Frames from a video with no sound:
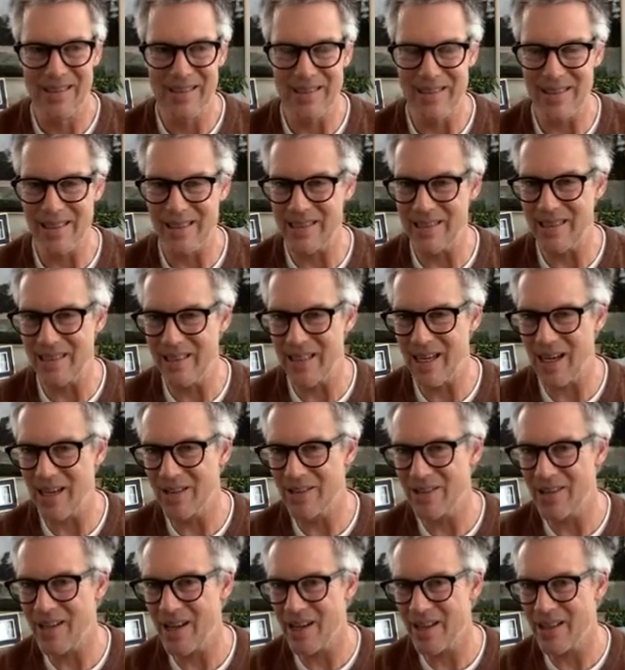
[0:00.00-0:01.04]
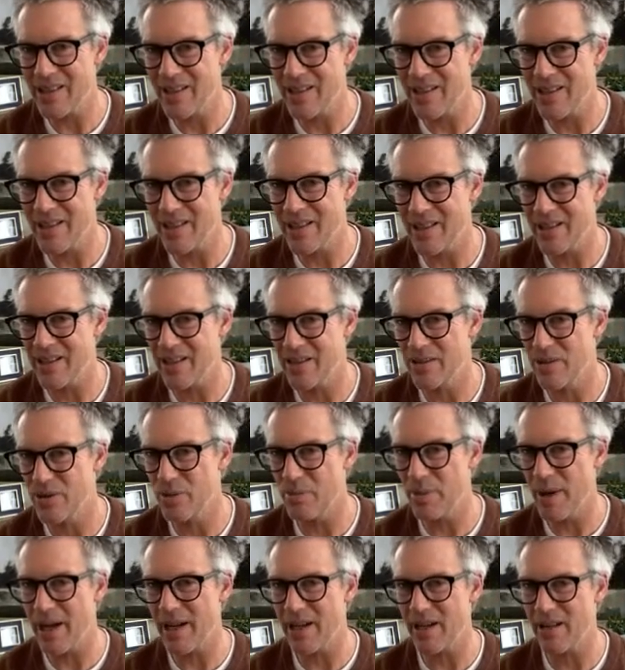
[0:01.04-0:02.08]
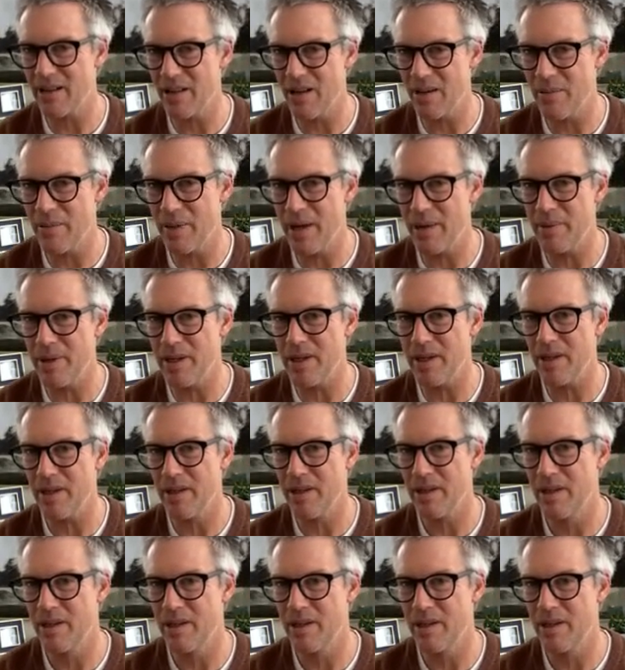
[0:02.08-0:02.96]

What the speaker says: 1,600, I think, through Bike Club, maybe,